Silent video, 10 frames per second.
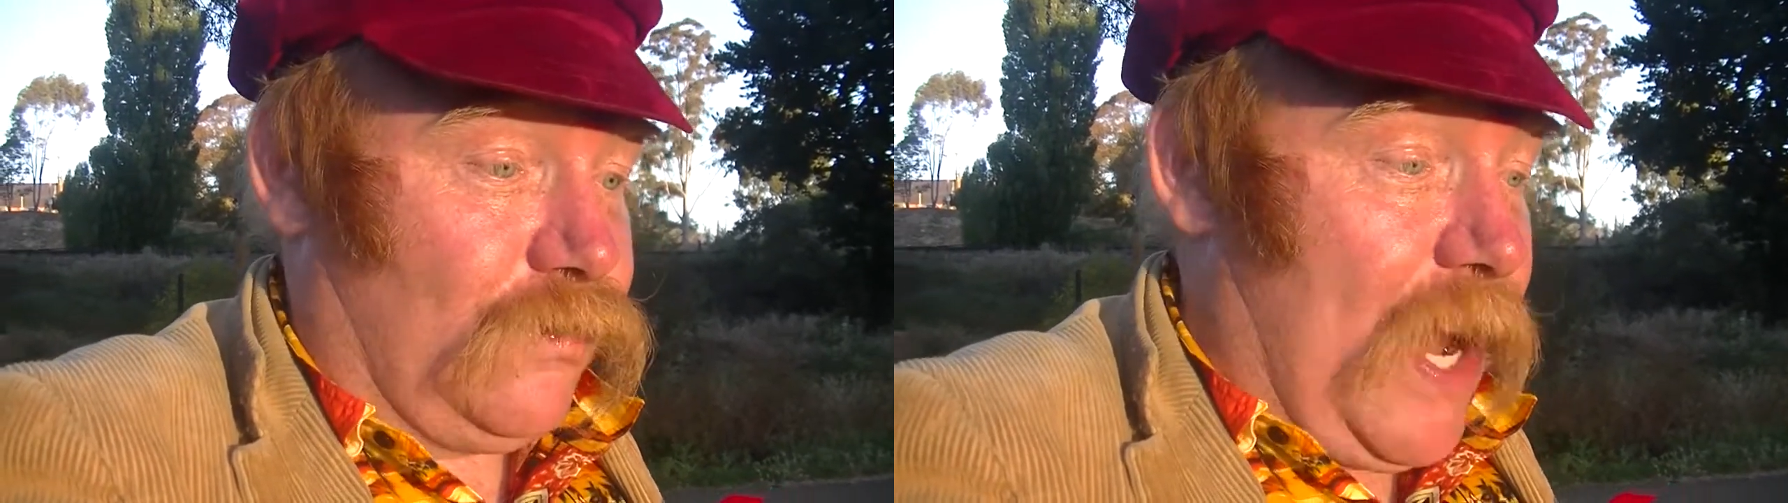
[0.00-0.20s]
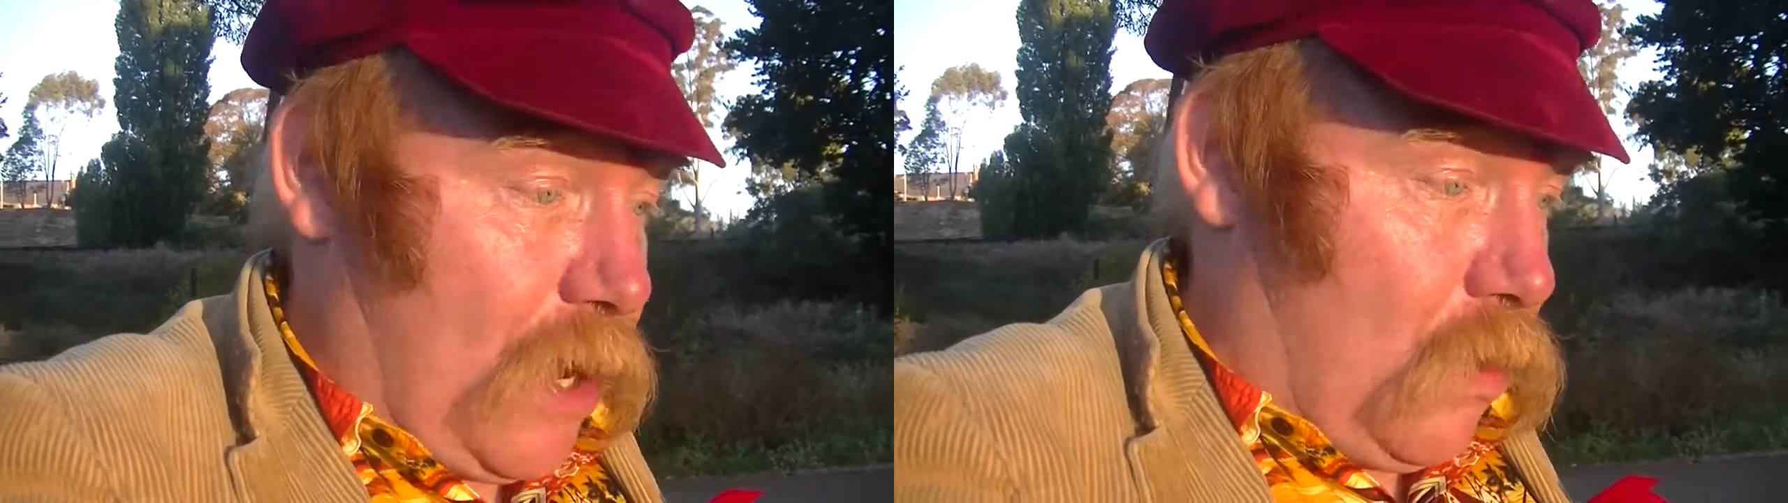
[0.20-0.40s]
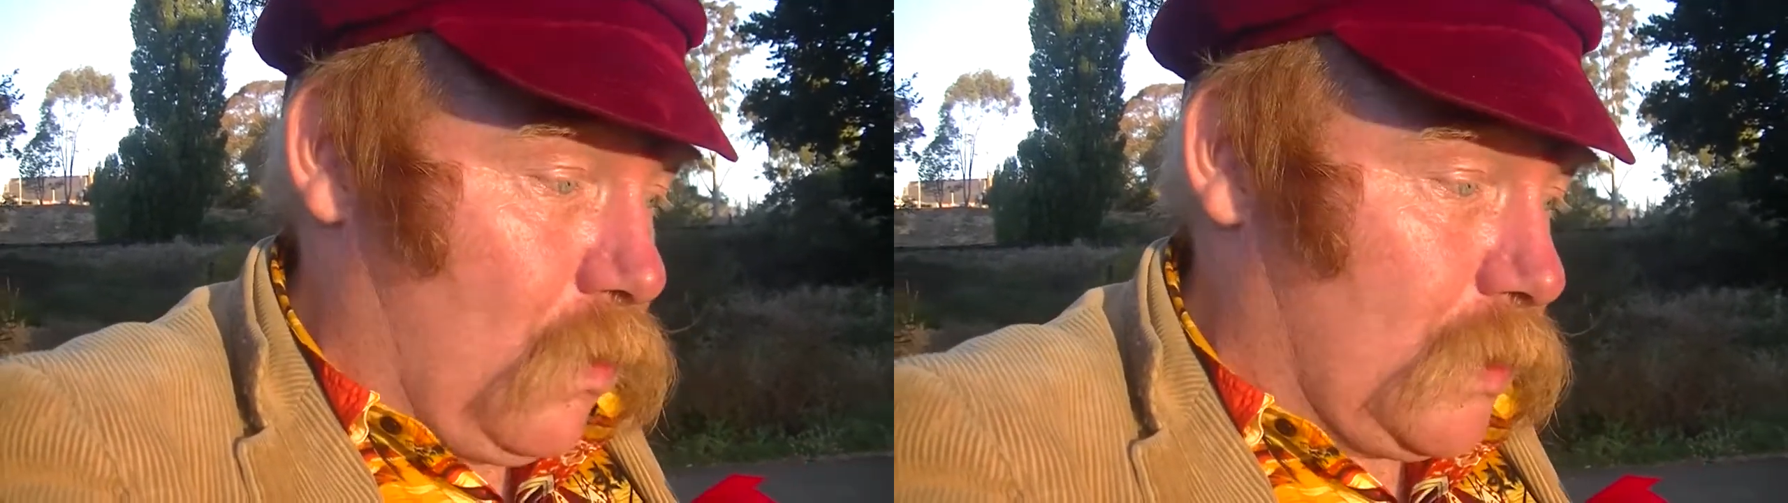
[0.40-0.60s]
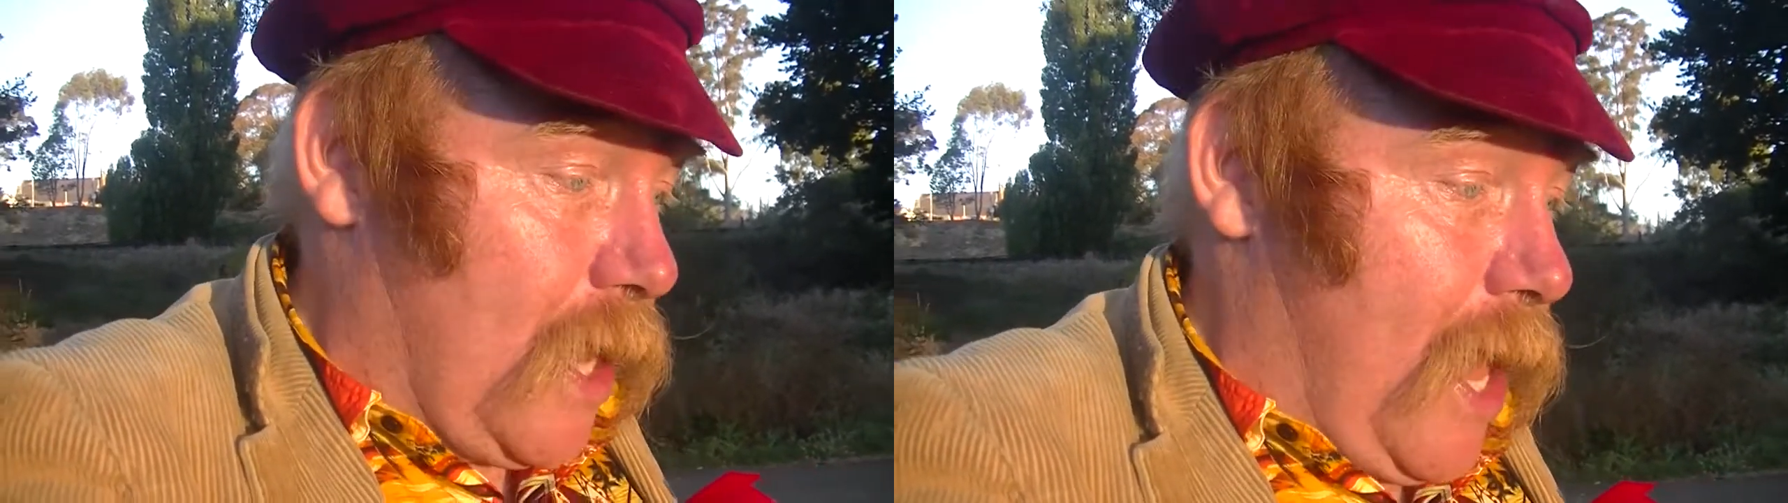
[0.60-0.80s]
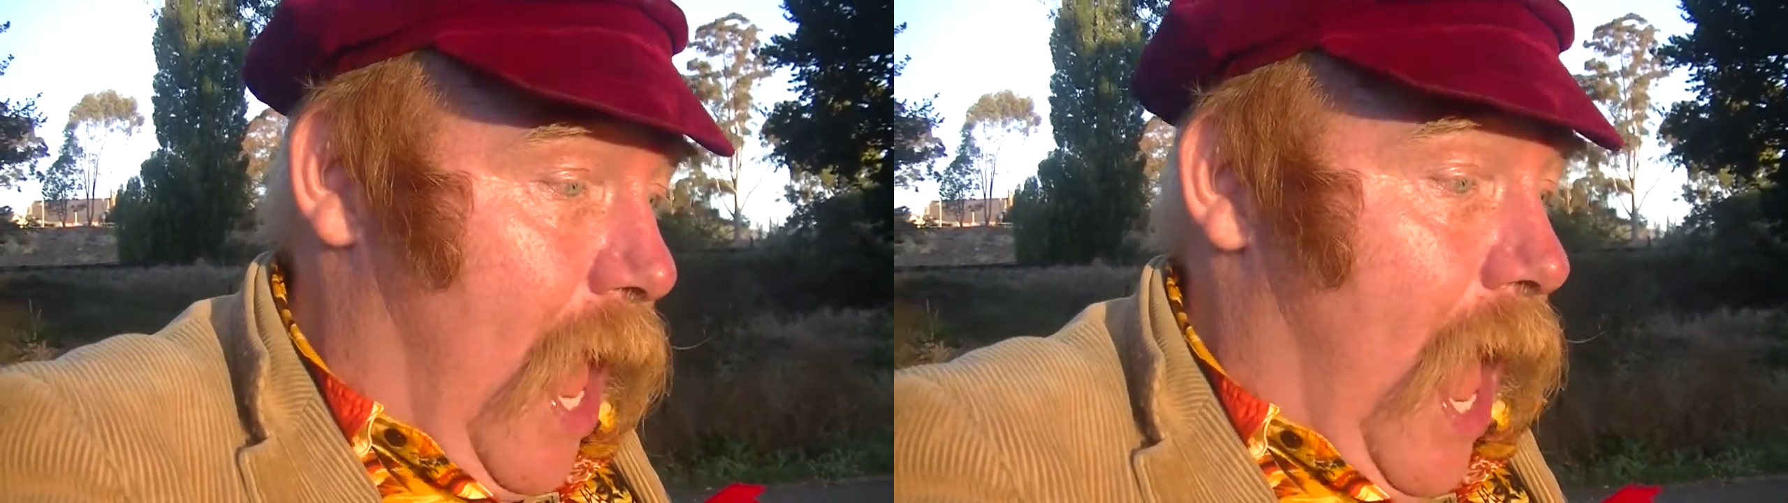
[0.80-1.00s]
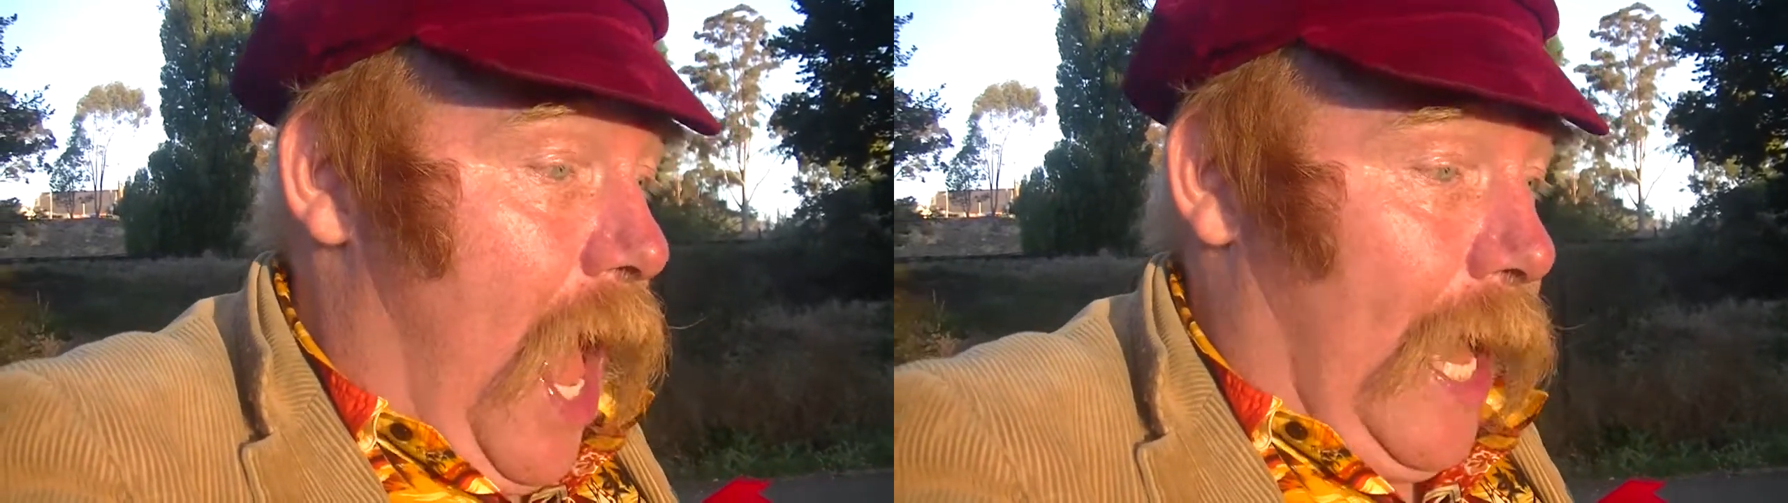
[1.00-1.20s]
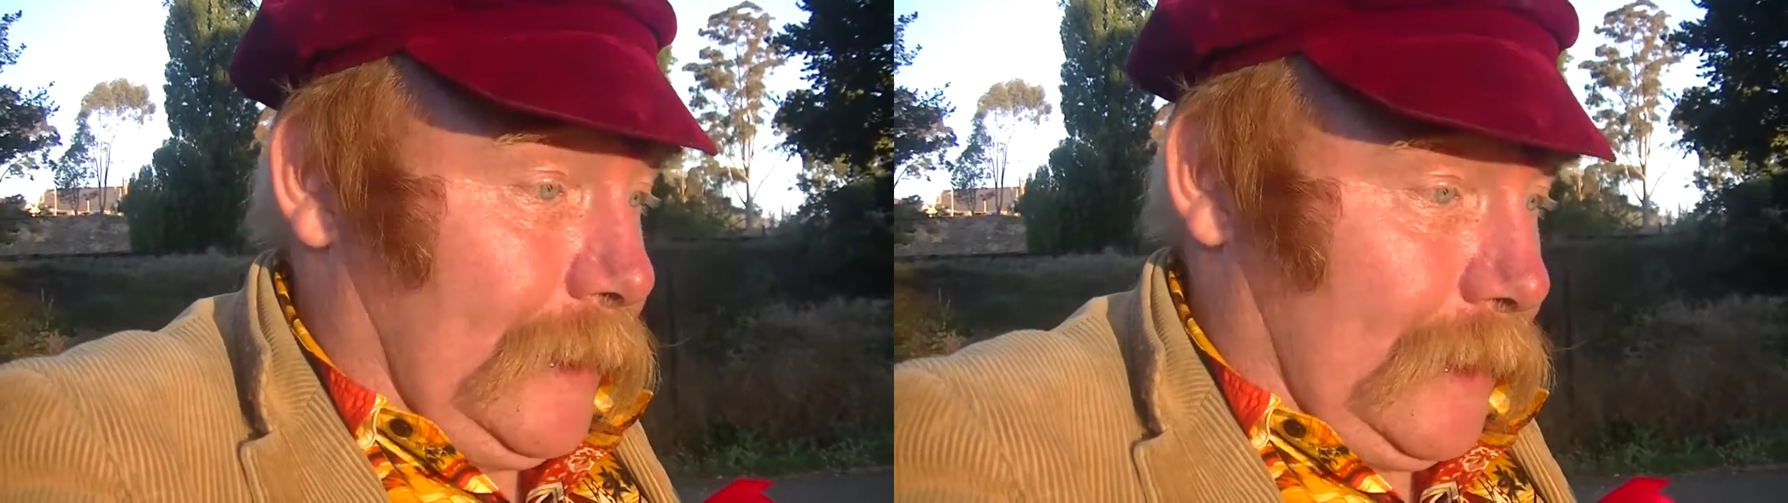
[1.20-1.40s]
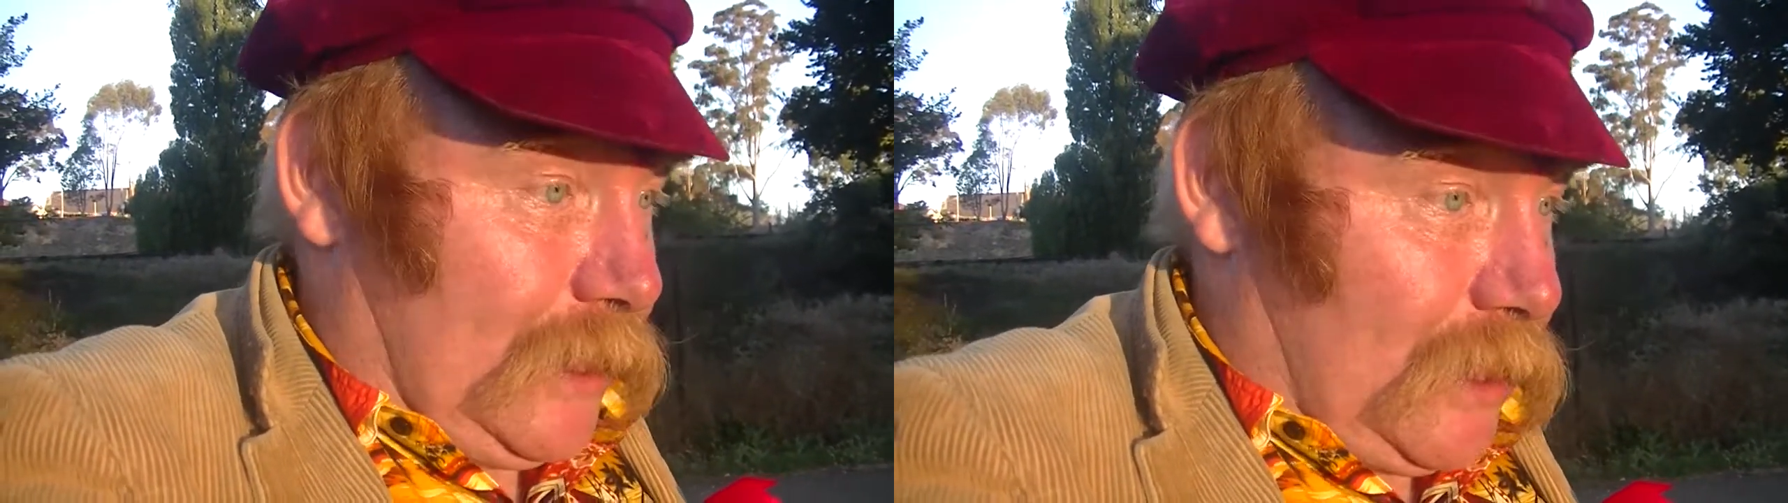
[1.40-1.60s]
record.
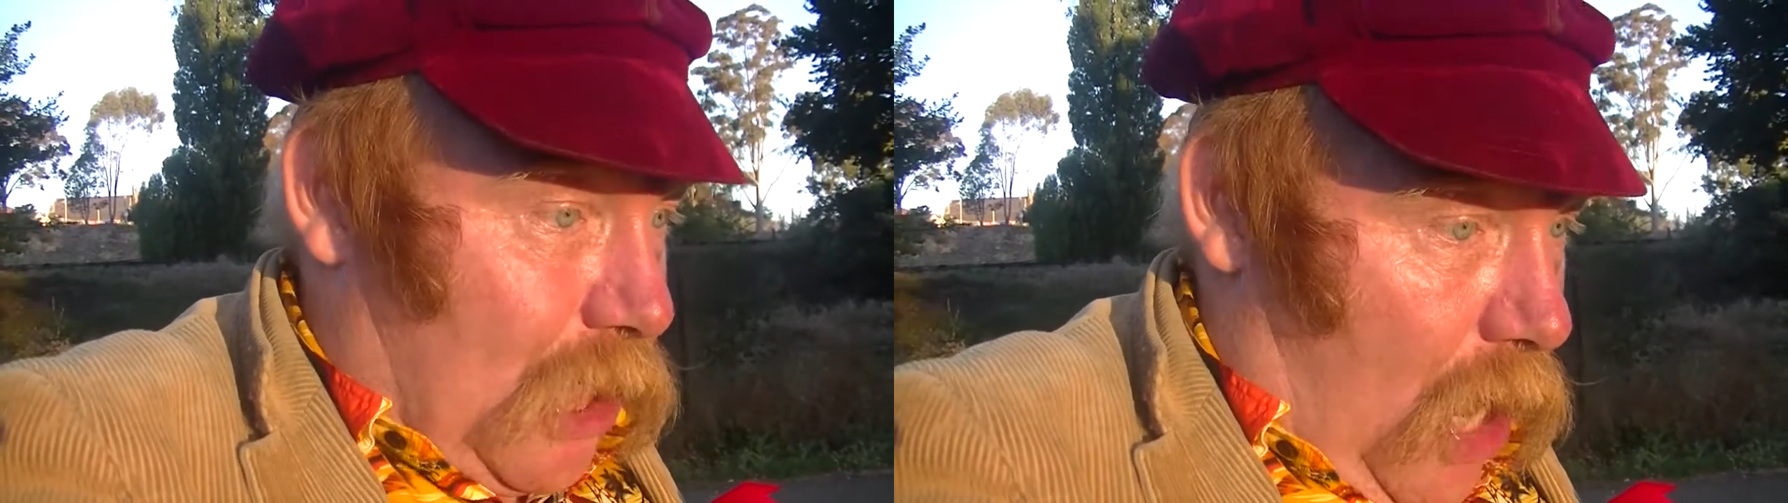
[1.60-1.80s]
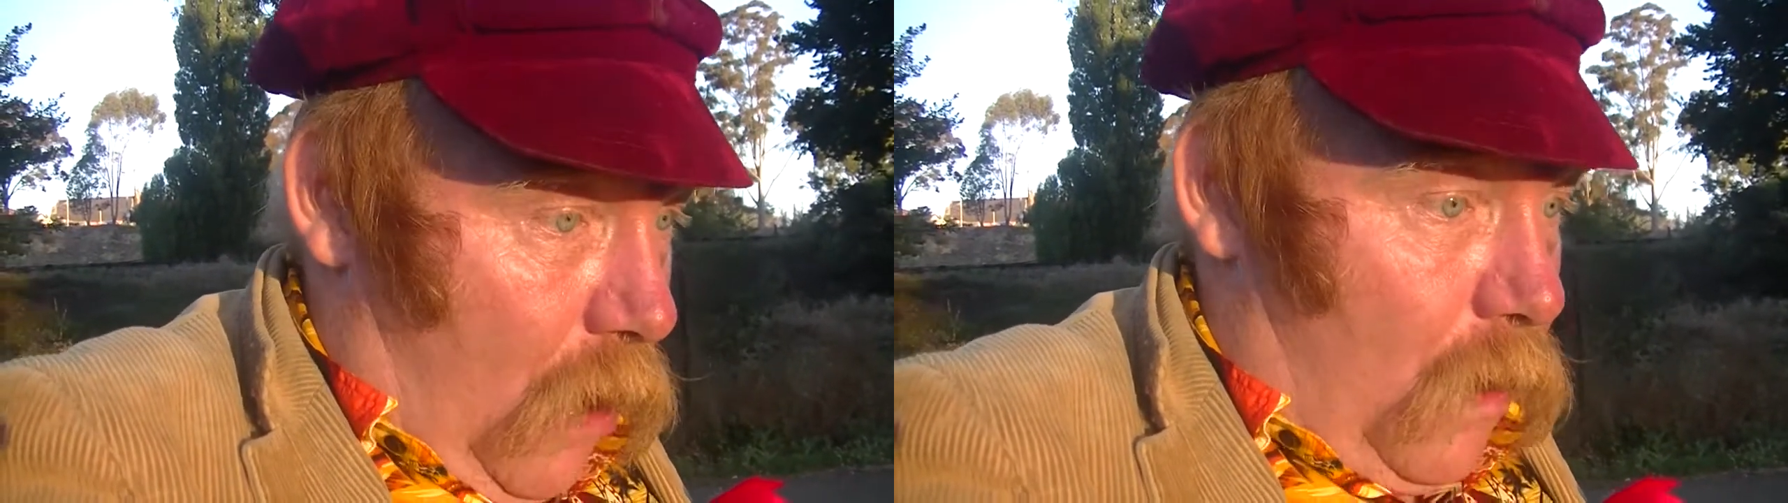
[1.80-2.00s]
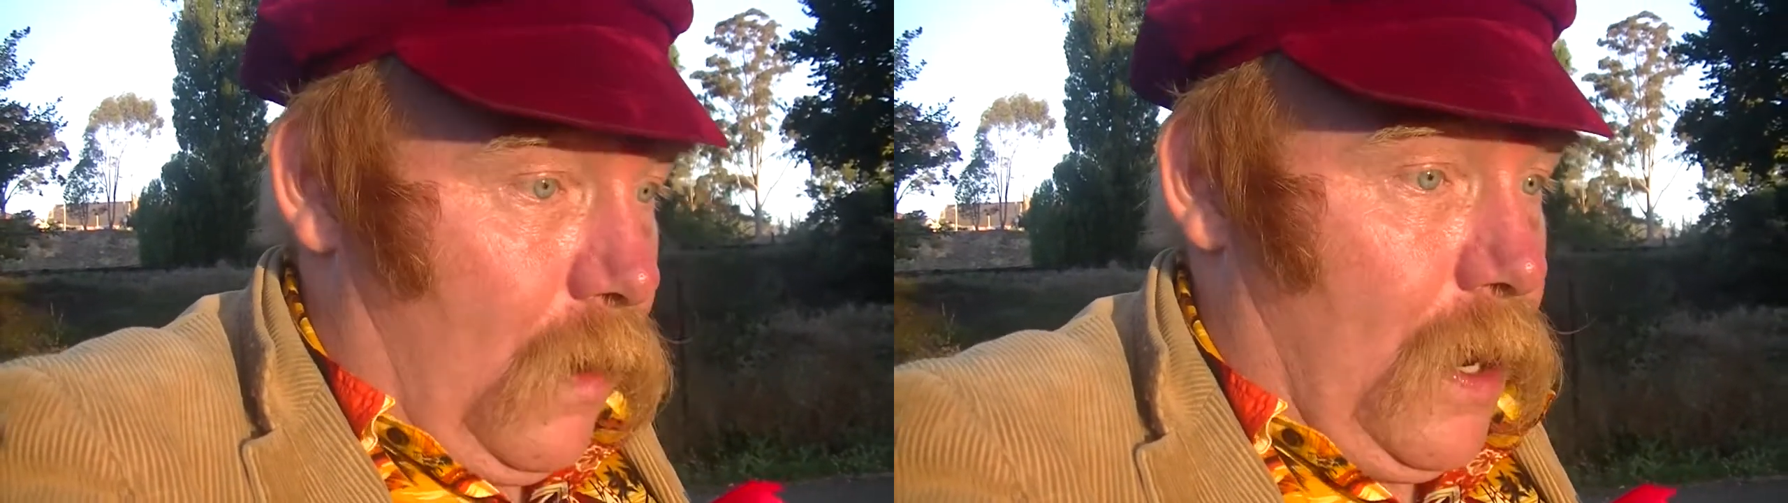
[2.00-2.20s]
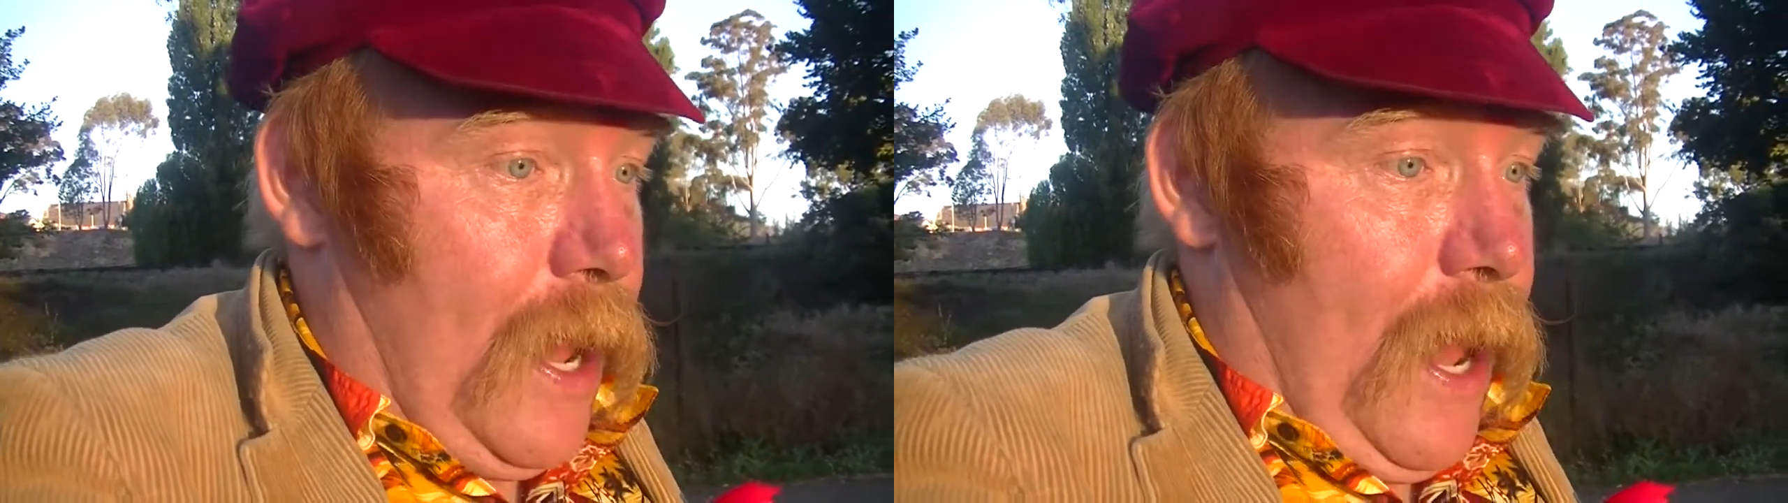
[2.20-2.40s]
So,